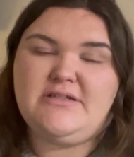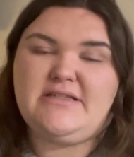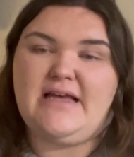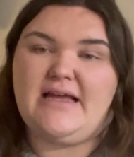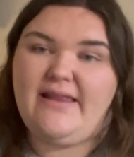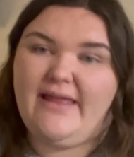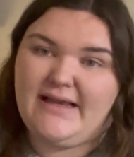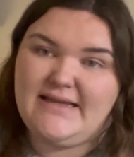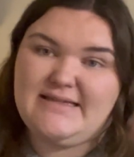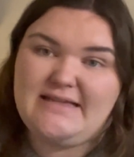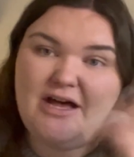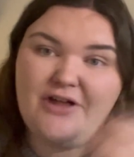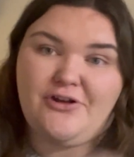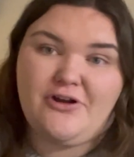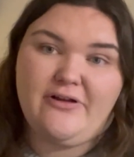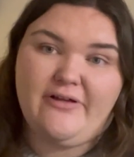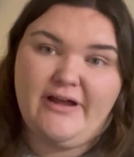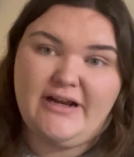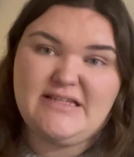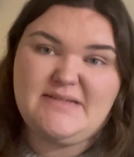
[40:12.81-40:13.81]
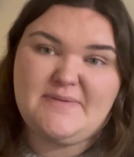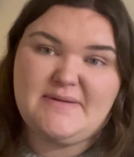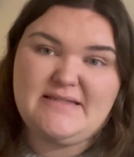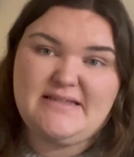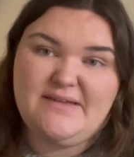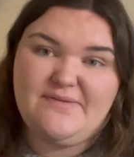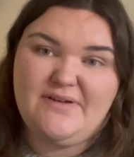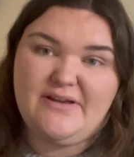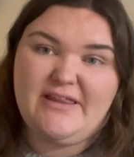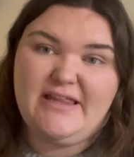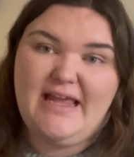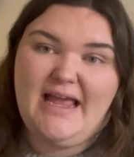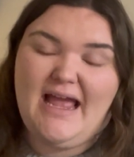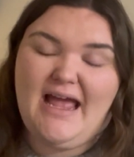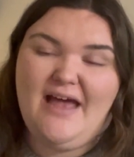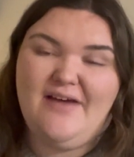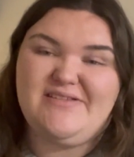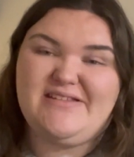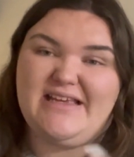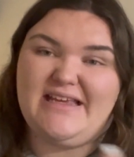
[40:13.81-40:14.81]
that like South Carolina specifically has that